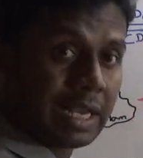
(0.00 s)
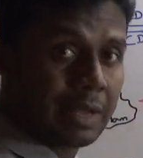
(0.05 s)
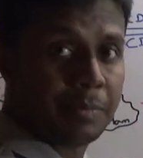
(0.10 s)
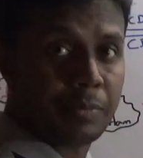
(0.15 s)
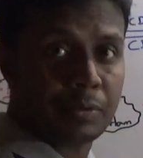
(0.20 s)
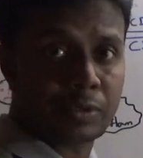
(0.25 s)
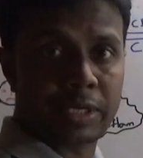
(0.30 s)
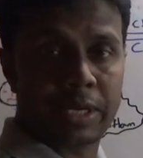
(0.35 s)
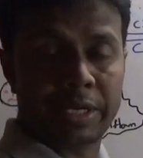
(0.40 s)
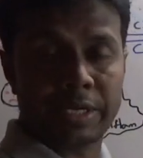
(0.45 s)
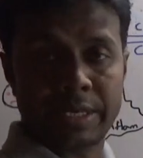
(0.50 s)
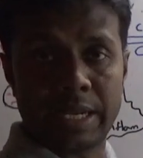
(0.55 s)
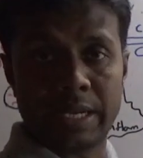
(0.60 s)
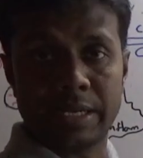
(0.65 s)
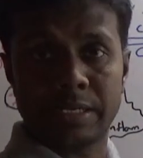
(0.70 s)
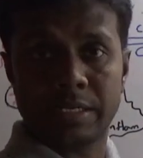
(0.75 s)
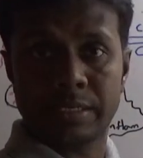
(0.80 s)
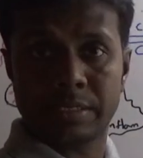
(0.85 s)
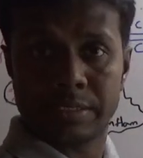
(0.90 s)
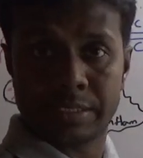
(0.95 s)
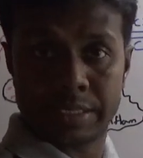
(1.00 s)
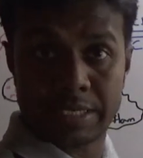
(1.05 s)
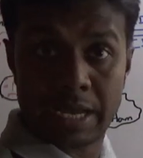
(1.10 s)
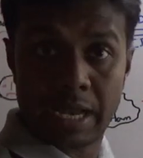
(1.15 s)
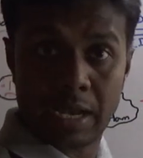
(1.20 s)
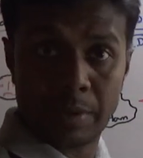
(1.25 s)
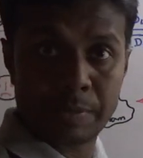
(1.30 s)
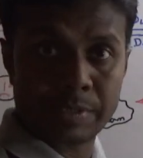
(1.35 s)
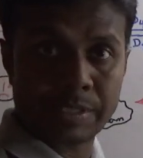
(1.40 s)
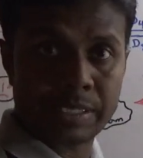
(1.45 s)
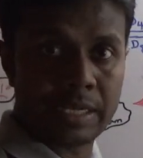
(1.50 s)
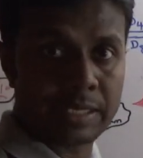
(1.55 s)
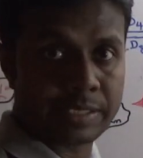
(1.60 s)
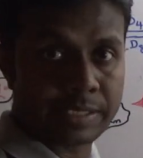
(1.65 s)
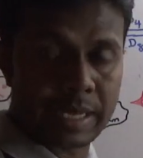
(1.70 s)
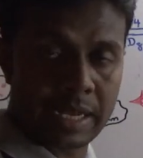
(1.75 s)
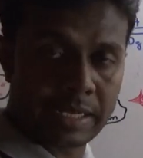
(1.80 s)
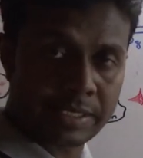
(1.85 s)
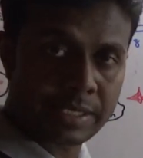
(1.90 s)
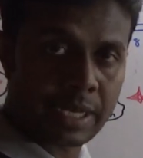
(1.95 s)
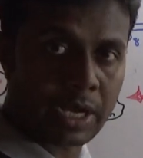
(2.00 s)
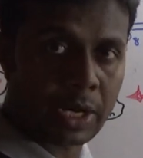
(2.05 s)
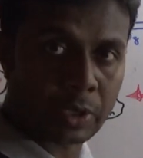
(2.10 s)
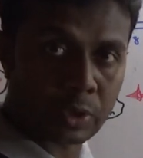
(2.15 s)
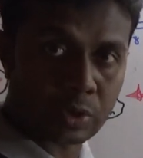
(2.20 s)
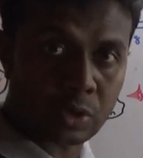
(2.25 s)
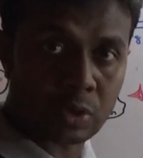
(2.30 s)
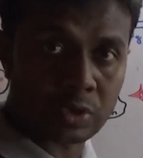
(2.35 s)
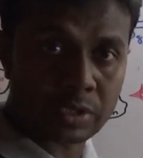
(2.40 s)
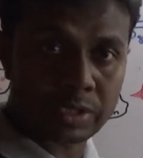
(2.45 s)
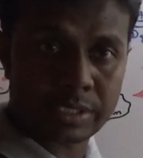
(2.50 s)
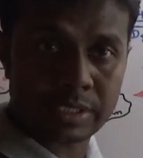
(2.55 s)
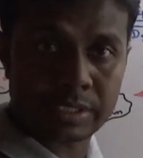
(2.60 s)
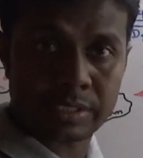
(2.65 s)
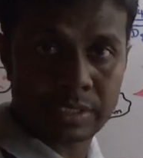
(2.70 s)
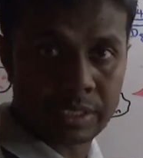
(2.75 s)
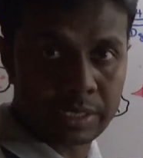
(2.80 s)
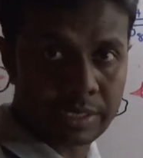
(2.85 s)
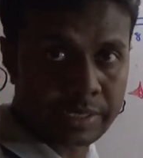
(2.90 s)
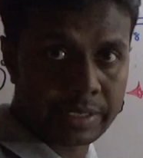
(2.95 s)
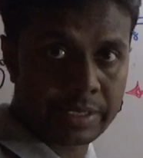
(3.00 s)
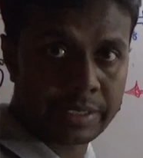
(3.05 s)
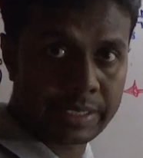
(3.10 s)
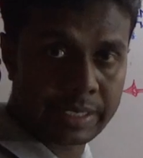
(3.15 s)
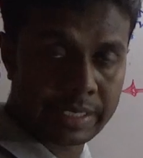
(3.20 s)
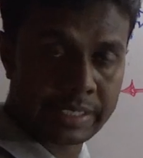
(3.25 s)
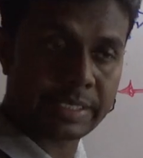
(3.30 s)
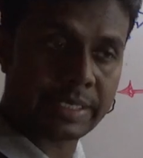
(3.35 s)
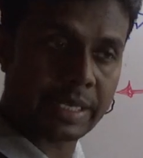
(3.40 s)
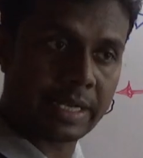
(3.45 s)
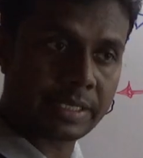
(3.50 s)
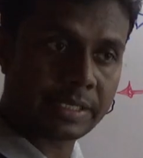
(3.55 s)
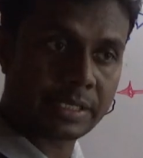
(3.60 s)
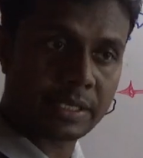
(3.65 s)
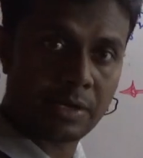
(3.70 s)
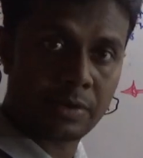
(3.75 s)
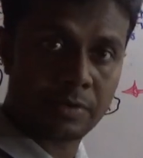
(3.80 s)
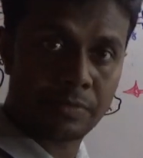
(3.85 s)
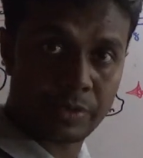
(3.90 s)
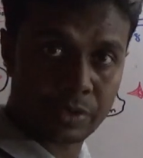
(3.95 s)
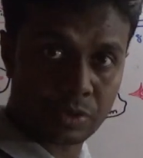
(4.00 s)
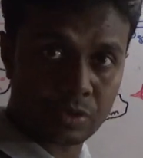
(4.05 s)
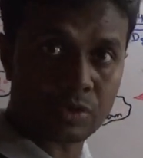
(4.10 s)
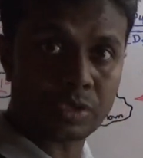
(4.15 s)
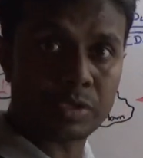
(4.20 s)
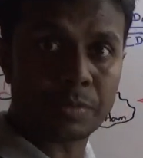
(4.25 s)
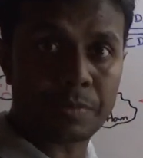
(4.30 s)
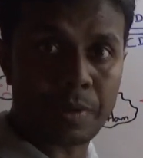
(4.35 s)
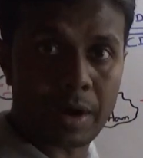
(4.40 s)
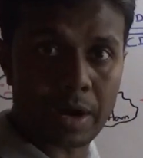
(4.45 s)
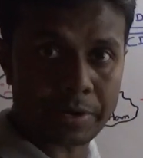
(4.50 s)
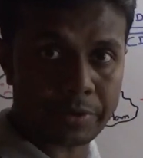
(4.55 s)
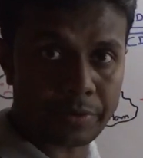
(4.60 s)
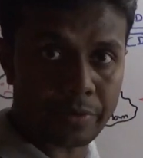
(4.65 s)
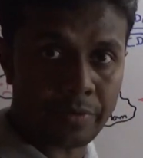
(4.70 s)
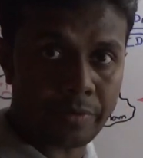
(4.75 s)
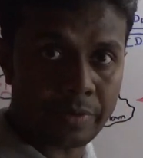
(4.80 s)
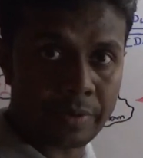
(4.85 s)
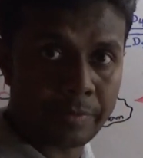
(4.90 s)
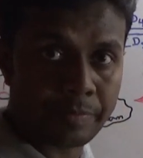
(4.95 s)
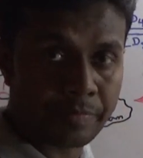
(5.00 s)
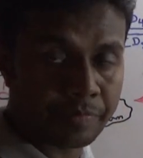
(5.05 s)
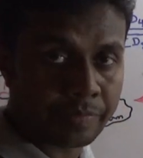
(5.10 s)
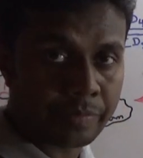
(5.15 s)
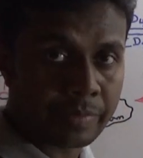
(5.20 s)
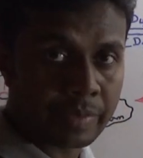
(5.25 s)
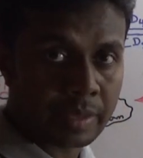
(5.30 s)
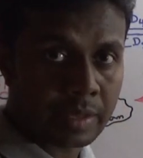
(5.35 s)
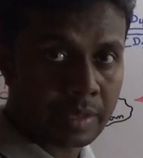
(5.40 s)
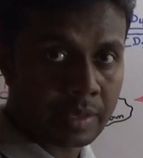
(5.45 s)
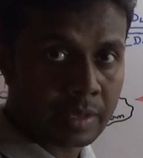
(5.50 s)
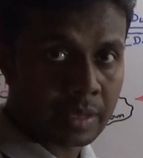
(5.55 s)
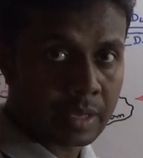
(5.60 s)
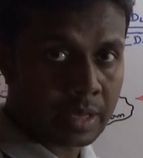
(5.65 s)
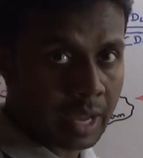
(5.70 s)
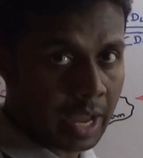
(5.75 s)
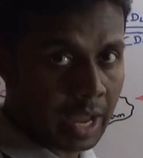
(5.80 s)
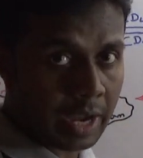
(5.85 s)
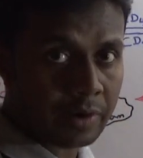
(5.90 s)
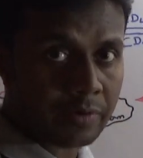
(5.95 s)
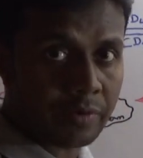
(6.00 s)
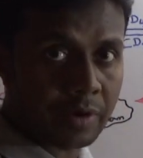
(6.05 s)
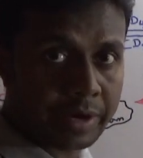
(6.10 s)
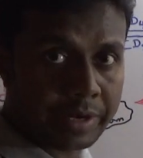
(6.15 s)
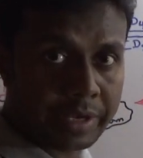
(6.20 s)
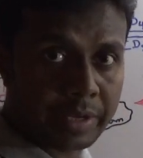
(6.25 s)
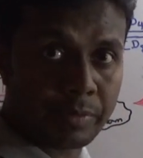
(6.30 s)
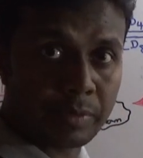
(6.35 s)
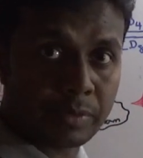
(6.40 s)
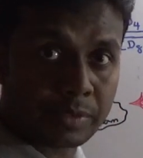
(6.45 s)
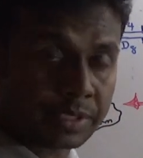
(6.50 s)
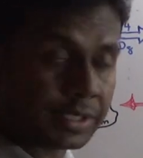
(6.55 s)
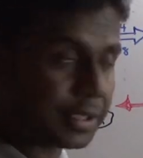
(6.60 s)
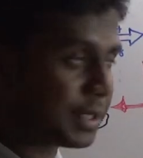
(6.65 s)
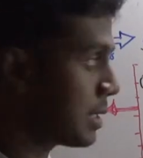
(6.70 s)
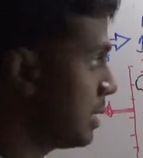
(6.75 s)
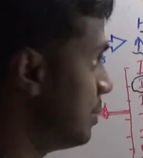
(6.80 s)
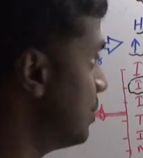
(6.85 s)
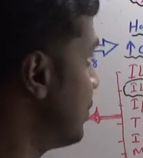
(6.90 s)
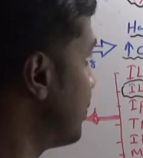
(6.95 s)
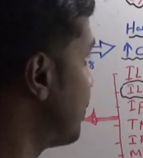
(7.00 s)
lymphocyte and T helper cells and cytotoxic T cells, which was the part of acquired immune system.